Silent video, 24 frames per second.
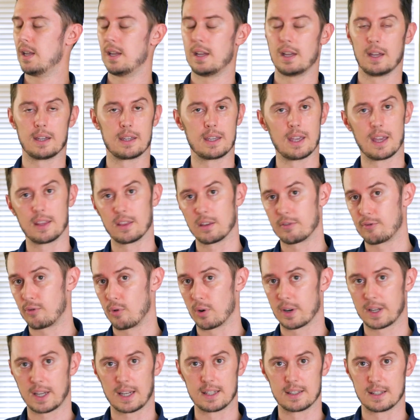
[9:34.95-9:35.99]
Again, the
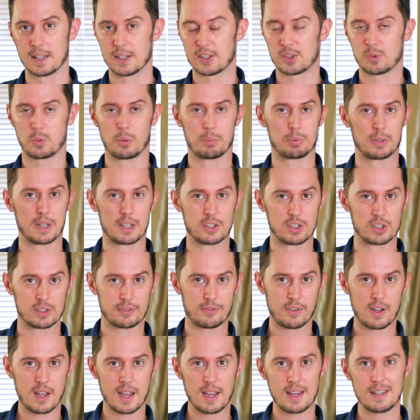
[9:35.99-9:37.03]
4K discs will play just
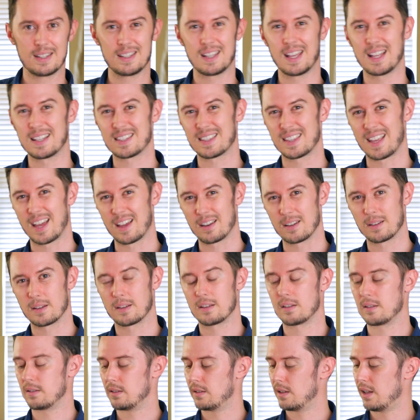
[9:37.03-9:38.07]
fine. It's that
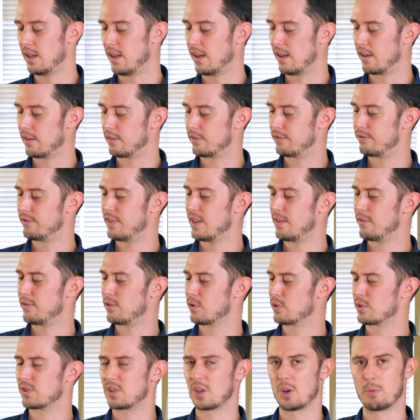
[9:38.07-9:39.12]
5th
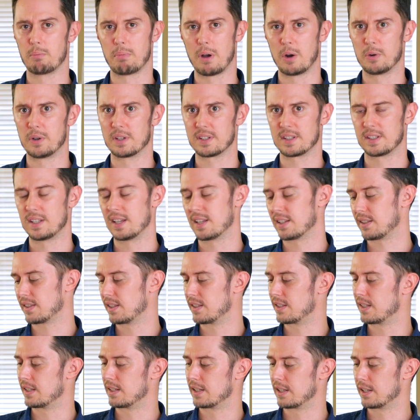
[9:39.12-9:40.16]
or so bonus disc
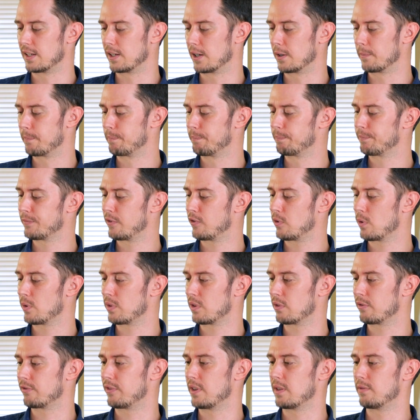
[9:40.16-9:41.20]
that's in here. 4th
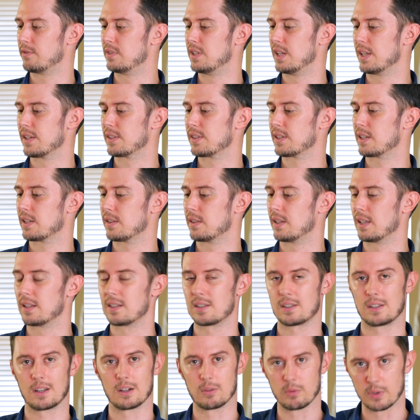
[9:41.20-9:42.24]
or 5th disc
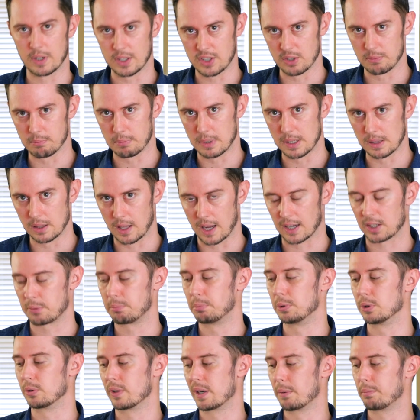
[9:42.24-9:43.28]
that's a Region B locked
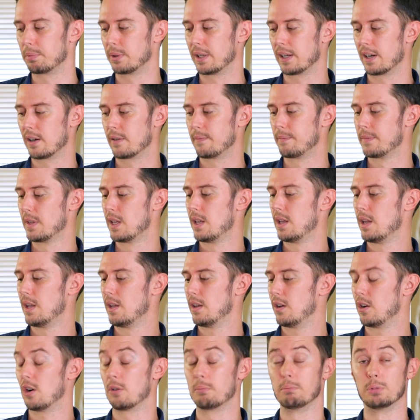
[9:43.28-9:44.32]
Blu-ray player
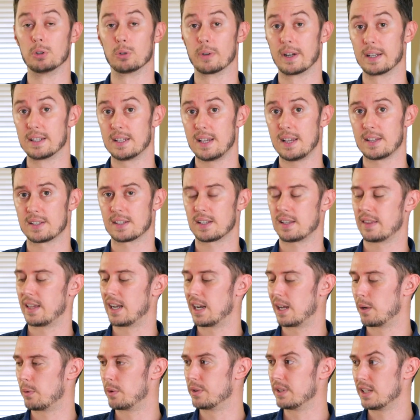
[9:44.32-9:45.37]
or Blu-ray disc that
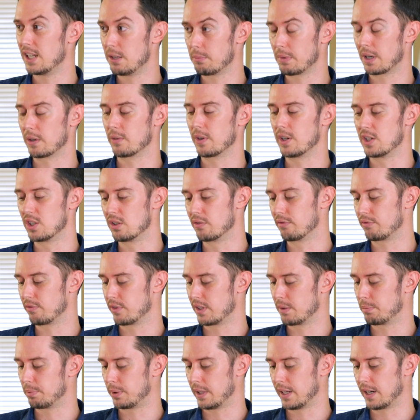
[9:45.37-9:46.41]
I will need my region
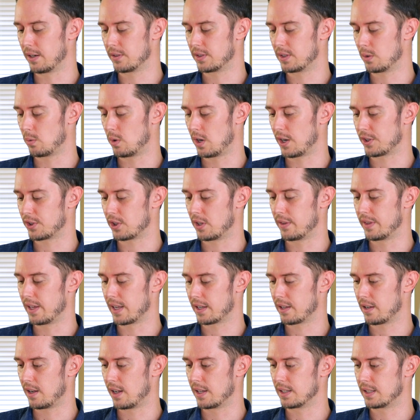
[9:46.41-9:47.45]
free player to watch all
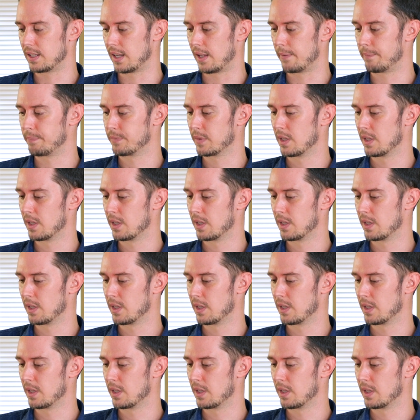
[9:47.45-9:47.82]
that content.